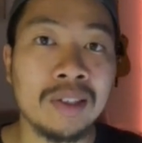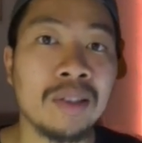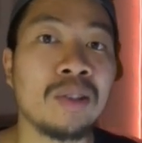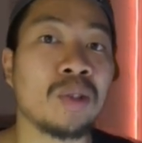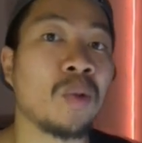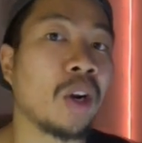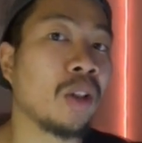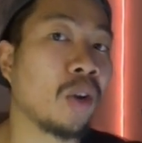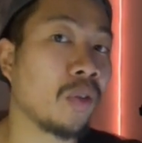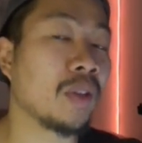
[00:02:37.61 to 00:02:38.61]
because quite a
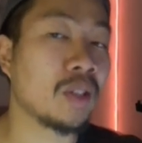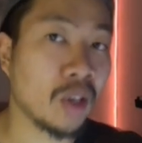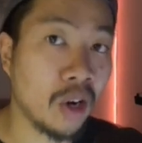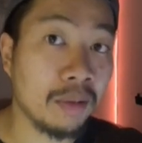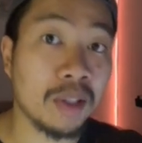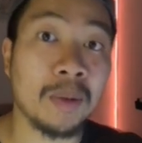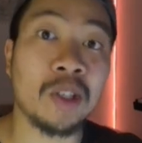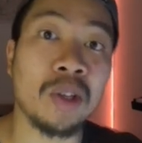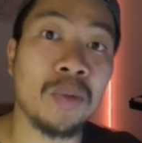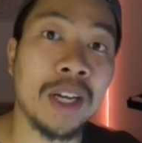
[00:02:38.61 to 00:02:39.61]
lot of the time,
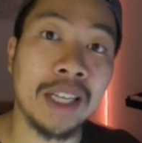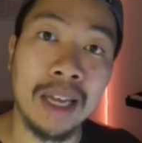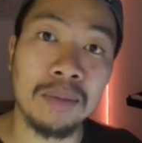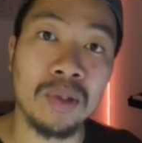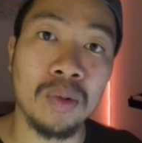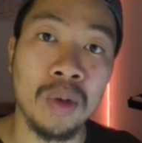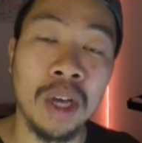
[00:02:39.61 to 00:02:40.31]
especially when it came to